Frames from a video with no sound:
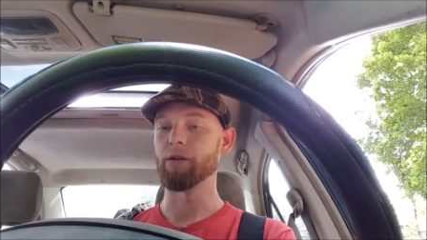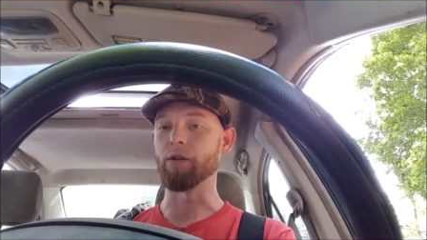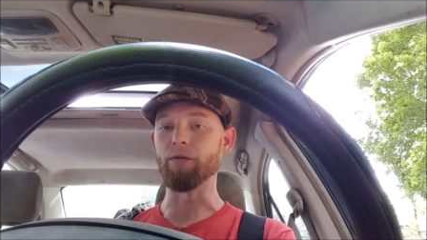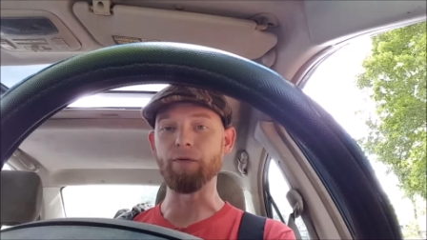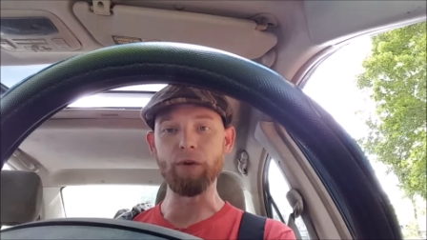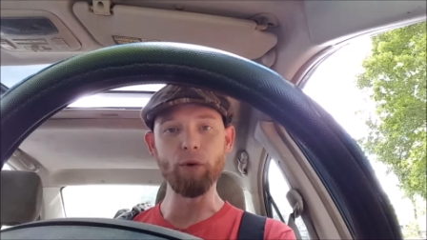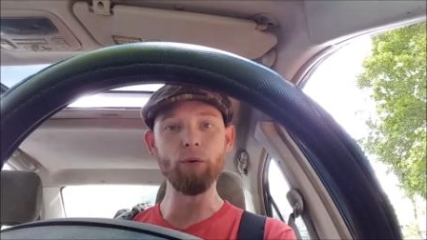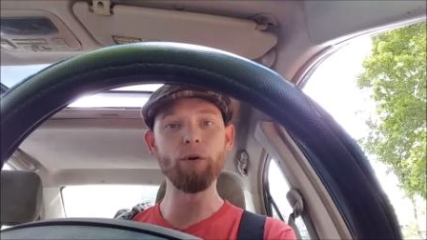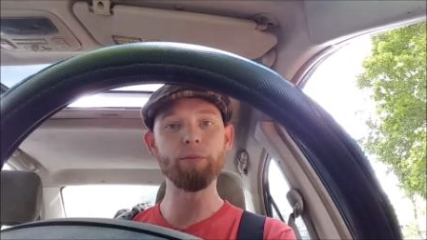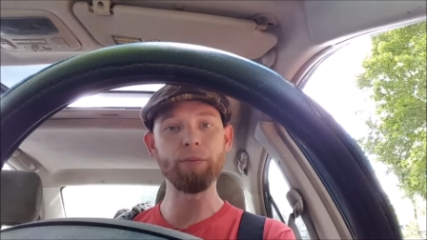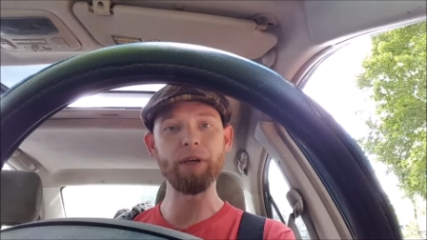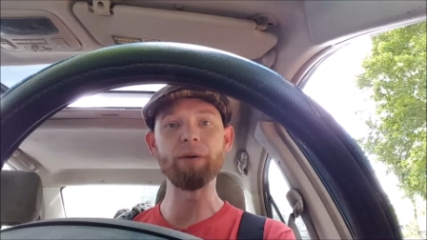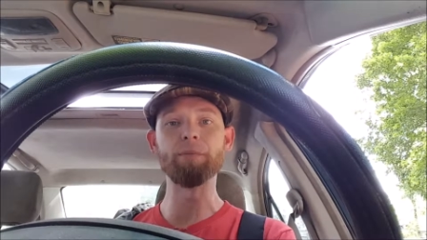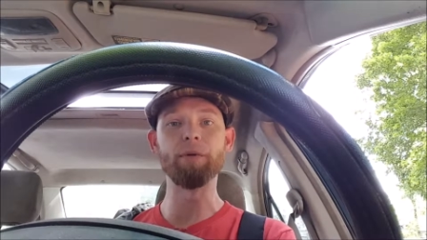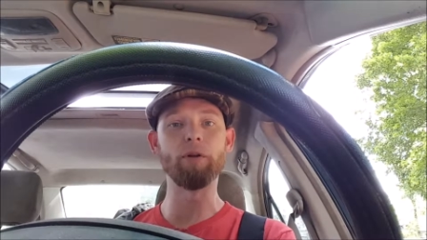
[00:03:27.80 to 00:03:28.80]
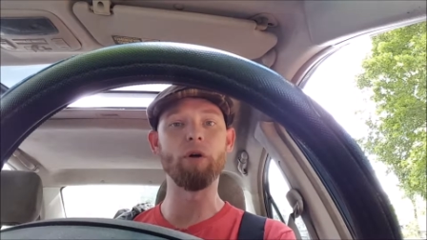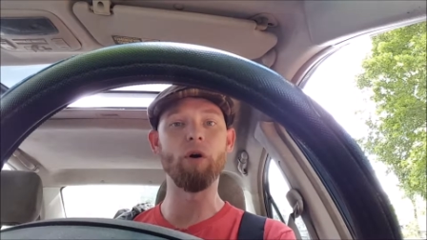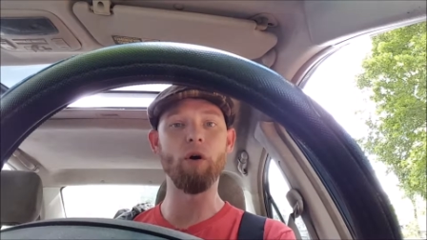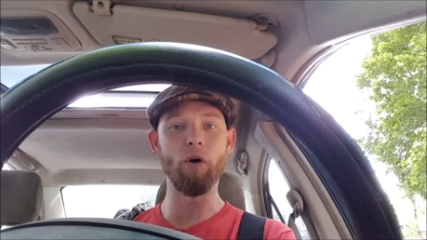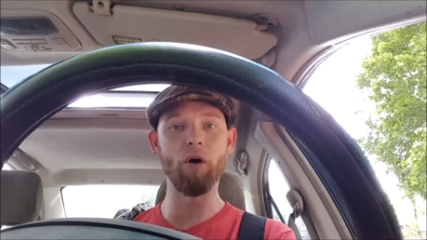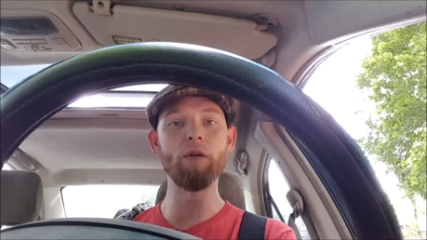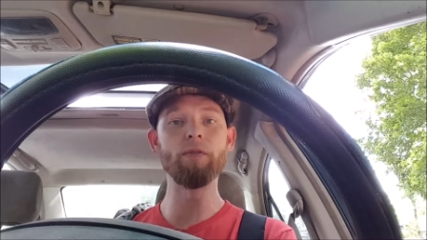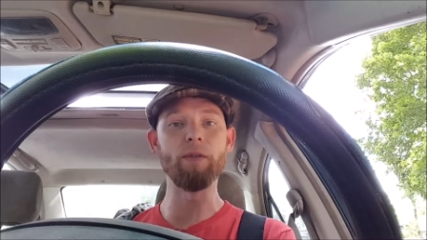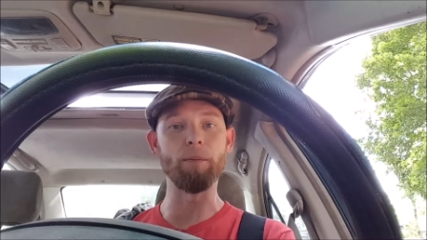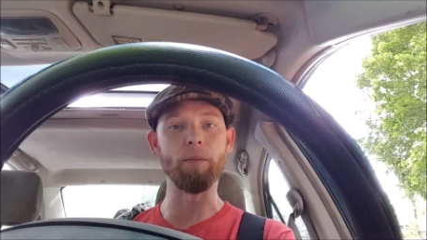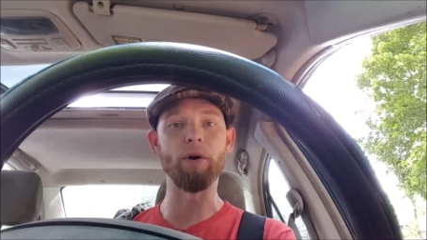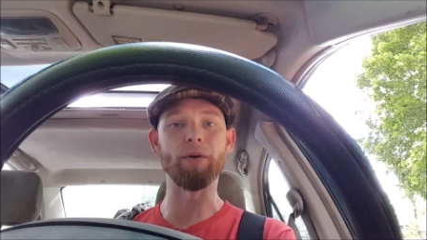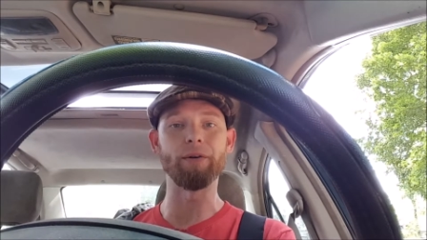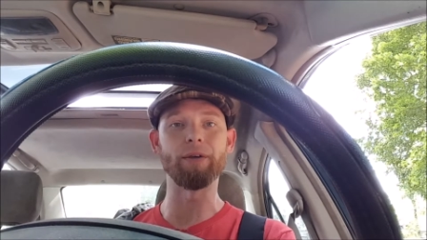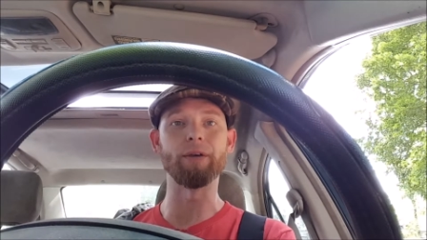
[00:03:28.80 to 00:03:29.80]
The fewer people on the
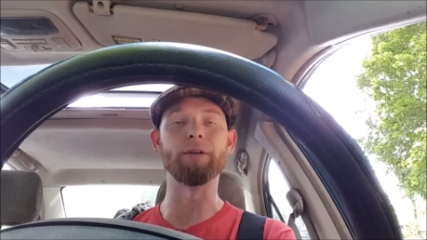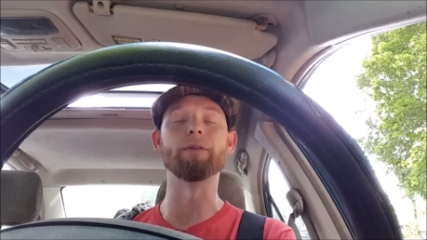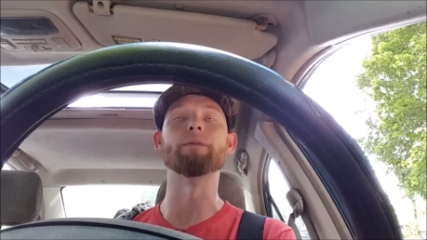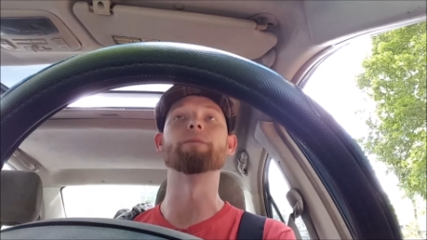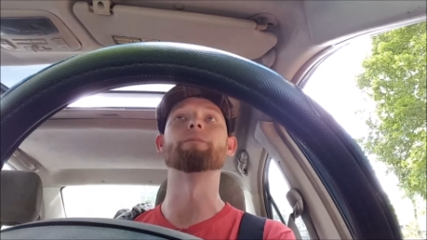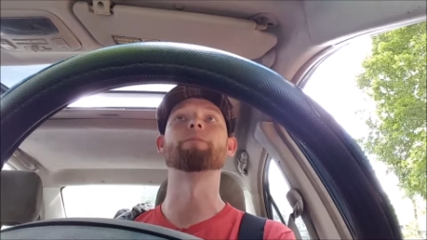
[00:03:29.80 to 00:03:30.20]
market,